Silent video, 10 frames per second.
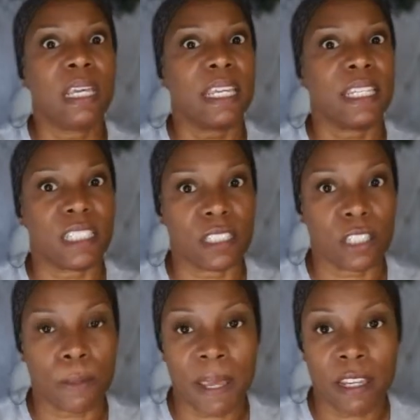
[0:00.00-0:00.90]
He says,
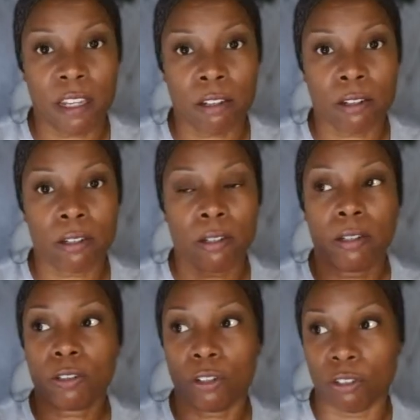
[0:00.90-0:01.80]
come back here,
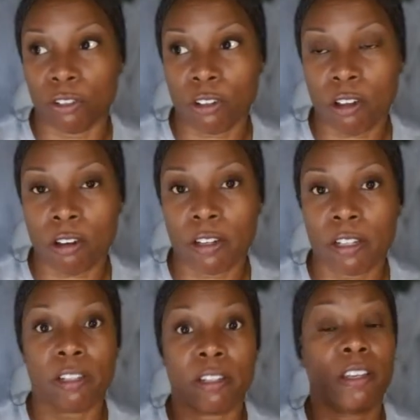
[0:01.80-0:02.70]
turn your car
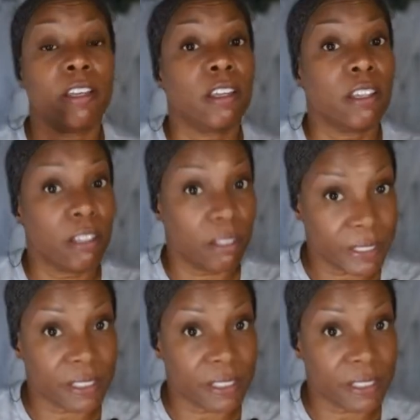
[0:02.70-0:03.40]
in. It's